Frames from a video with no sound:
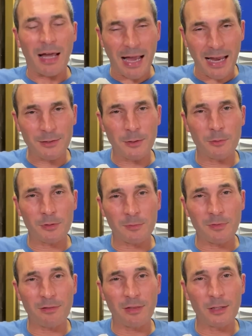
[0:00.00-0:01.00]
I know some
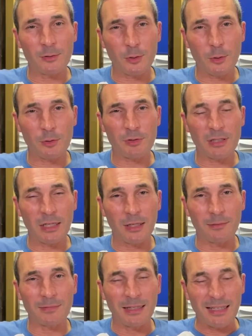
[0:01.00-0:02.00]
of the things that you're
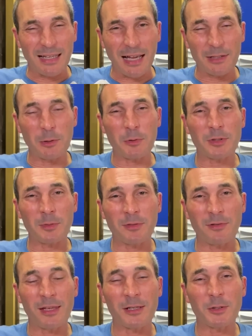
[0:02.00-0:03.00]
seeing. I know some of the
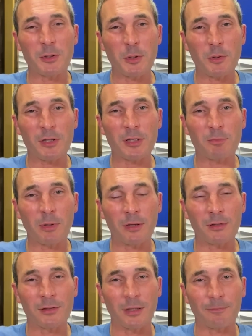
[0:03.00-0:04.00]
things that you're
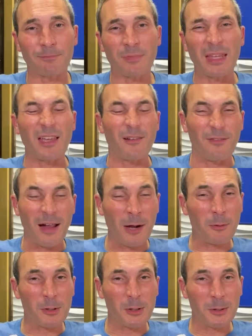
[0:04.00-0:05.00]
experiencing. If I
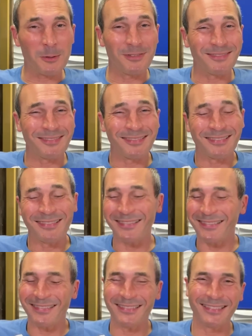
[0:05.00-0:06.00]
were you,
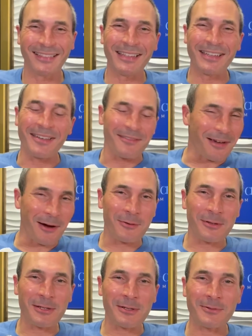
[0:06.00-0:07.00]
if I were
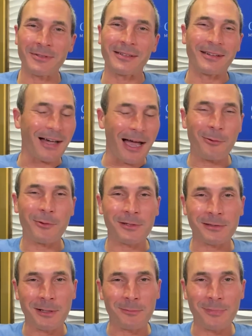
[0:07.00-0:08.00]
you, I
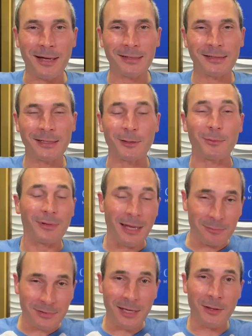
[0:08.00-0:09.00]
wouldn't come back either, but
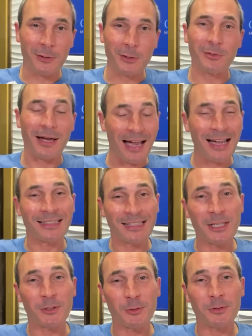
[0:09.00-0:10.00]
I'm telling you, I
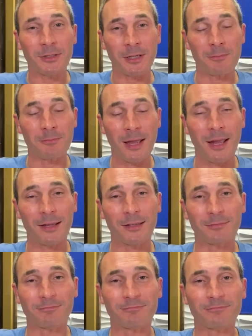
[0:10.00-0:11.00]
need you to come back.
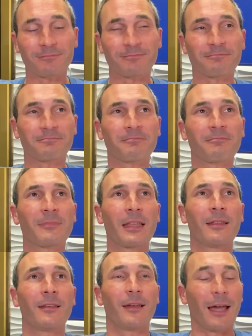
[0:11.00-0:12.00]

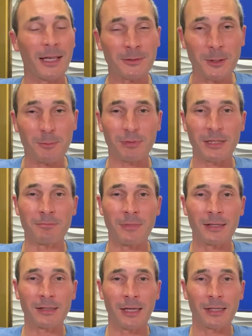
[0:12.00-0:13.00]
I start pleading
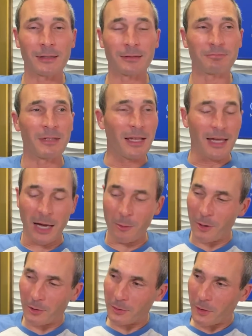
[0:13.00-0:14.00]
my case. I
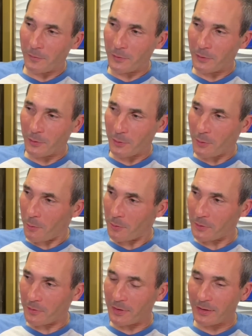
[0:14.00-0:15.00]
walked over into the
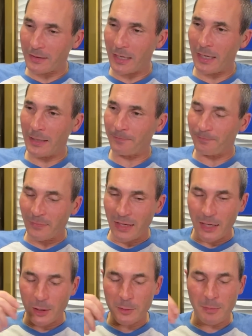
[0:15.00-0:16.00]
corner on this side,
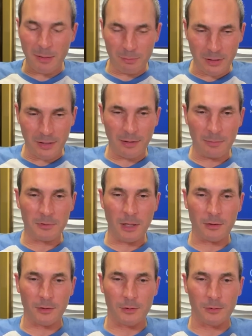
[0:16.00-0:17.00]
and under my breath, I'm
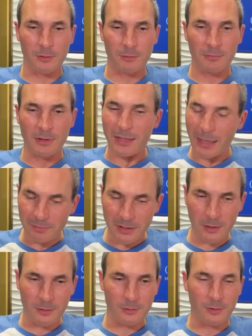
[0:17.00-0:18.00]
talking to her. I'm
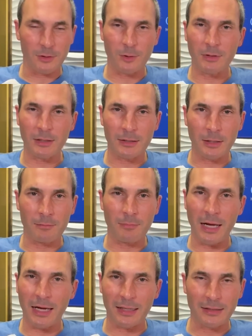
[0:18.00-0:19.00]
telling her, you need to come back.